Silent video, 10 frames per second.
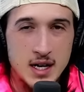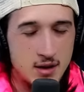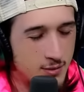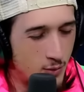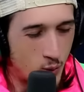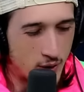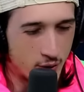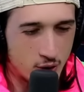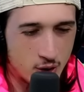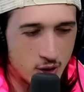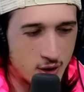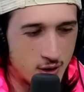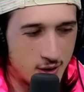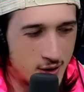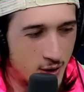whether you're,
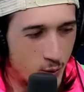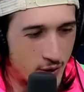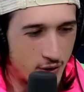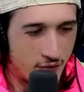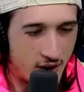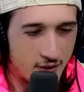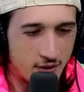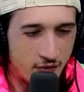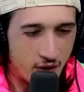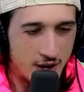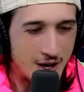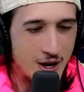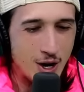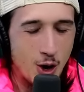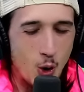you know, whether you found it funny
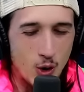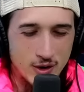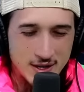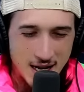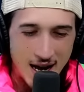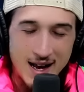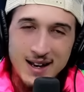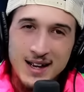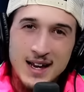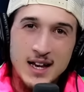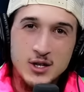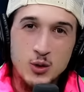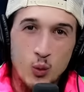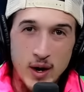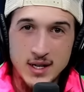or not and you
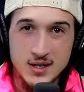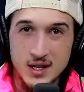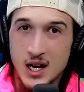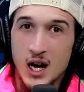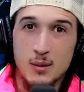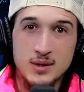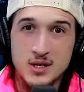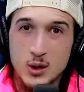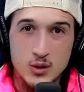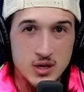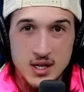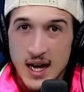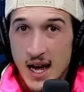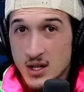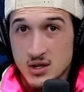went into the comments and you were just like, "Hey,
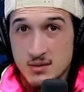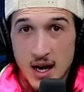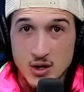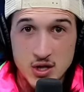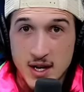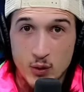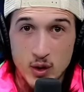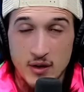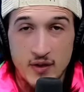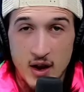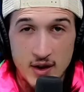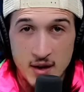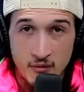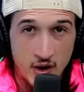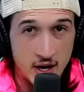I just I just never really found him
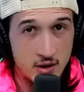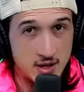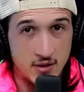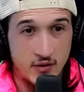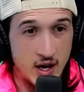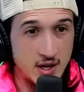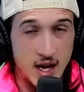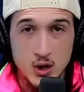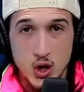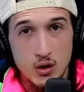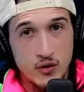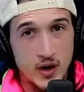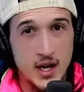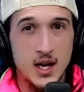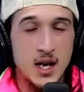funny or didn't find that joke
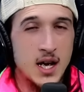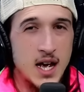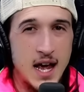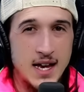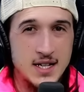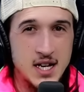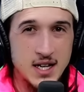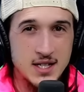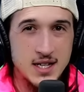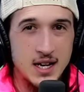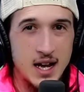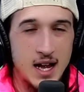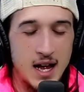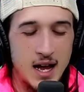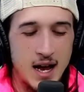funny." Perfect. It doesn't
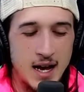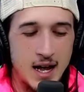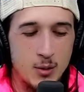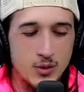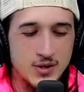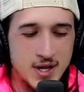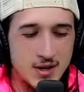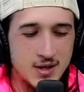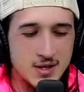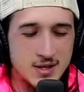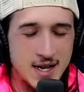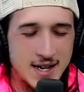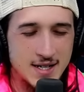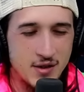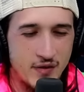and I will say this not
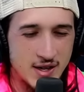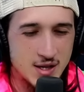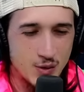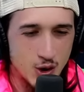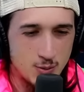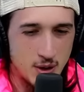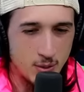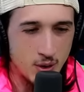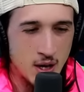in defense of those people,